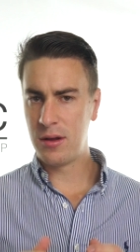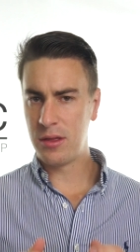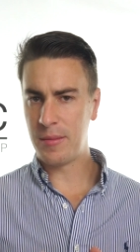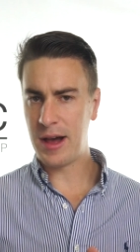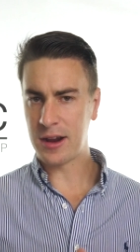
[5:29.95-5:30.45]

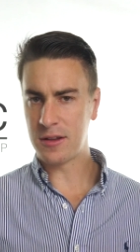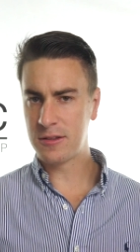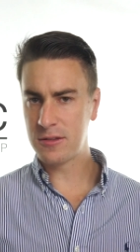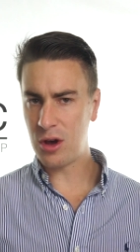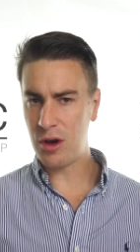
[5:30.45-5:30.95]
the market's
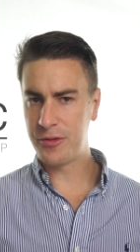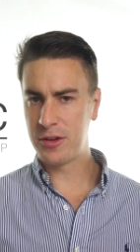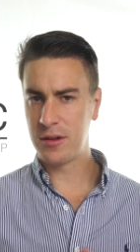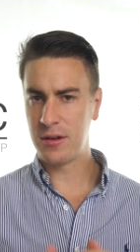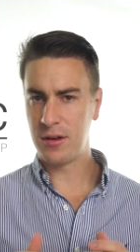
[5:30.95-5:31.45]
soft
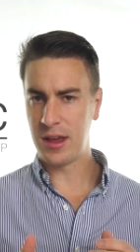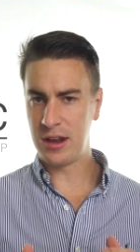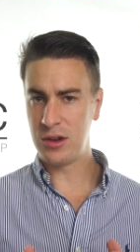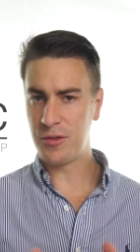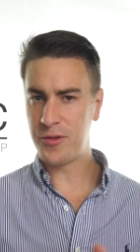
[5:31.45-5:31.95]
and
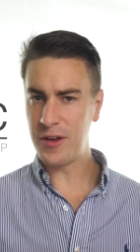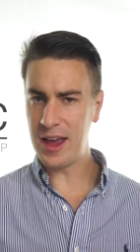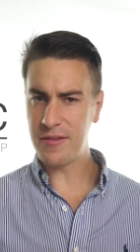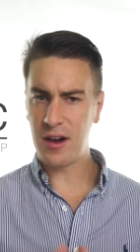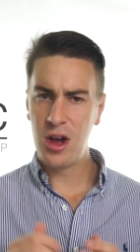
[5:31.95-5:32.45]
in your
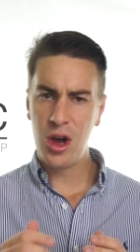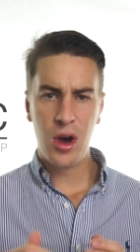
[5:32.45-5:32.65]
favour,